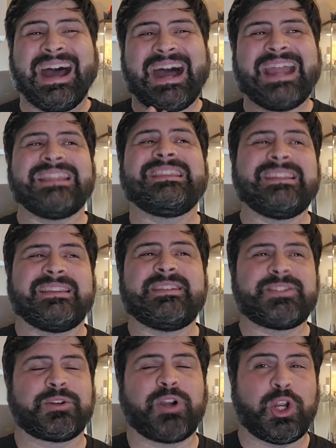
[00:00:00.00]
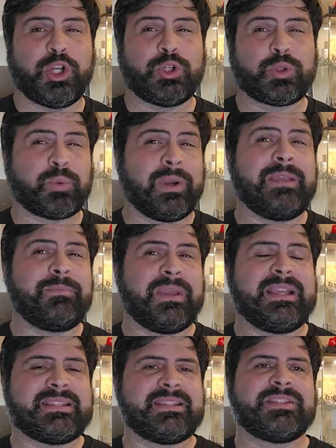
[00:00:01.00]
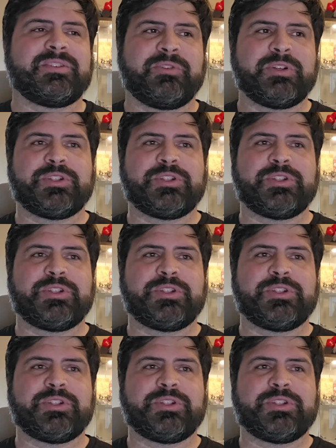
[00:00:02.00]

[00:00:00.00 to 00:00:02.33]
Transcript: I think these are a great basis for